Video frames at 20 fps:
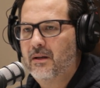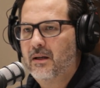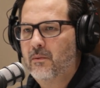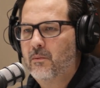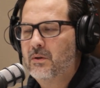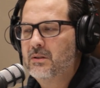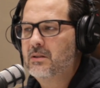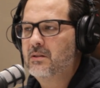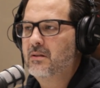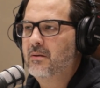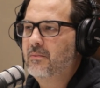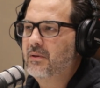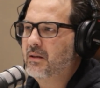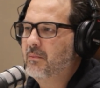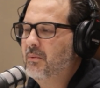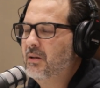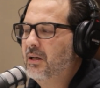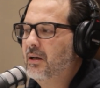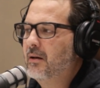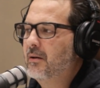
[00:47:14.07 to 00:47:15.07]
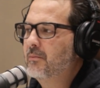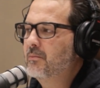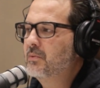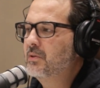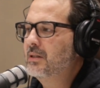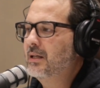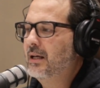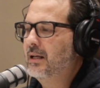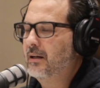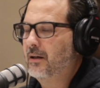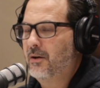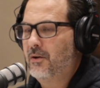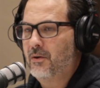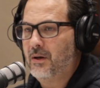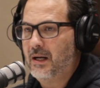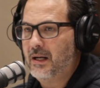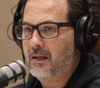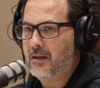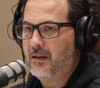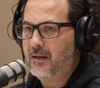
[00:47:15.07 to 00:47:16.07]
And once somebody becomes an
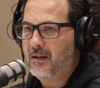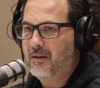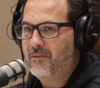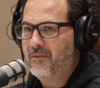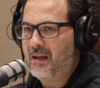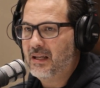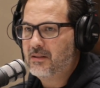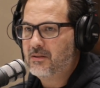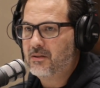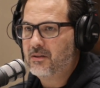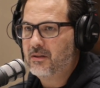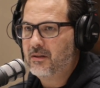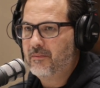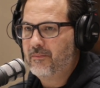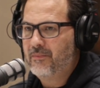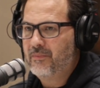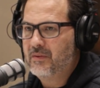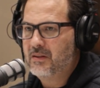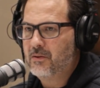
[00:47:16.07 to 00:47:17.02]
accredited investor,